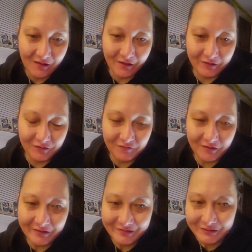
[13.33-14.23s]
I knew
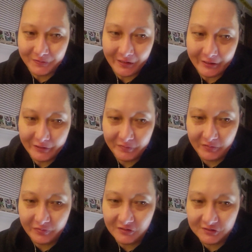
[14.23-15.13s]
I inspired
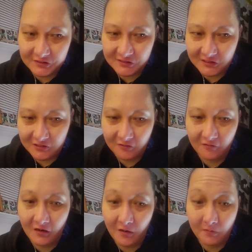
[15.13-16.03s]
people, I just didn't
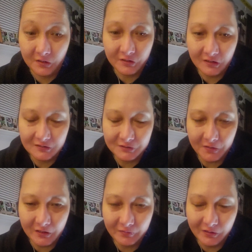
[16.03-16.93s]
know how much I
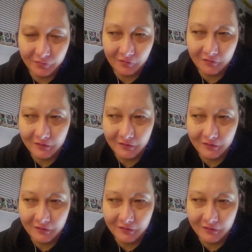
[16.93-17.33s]
inspired people,